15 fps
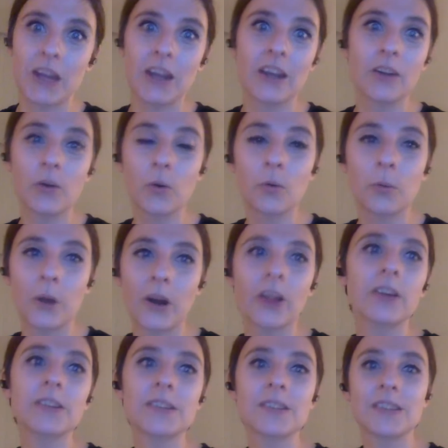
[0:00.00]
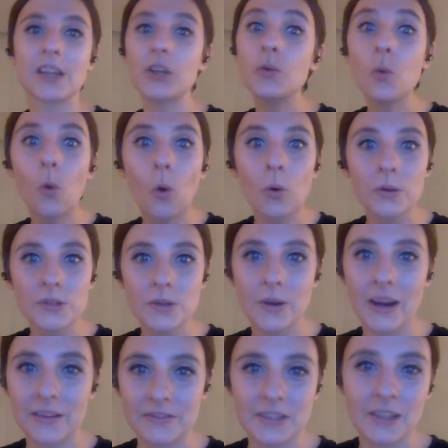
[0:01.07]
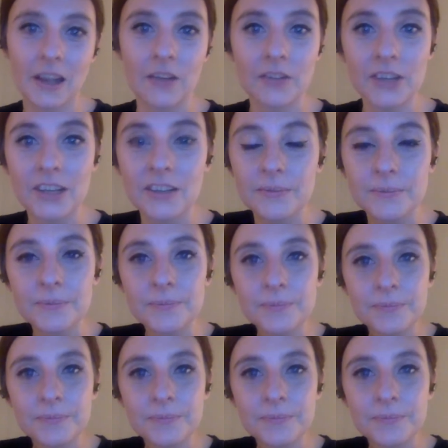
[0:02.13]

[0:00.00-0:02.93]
making cool products is that you also have to love it.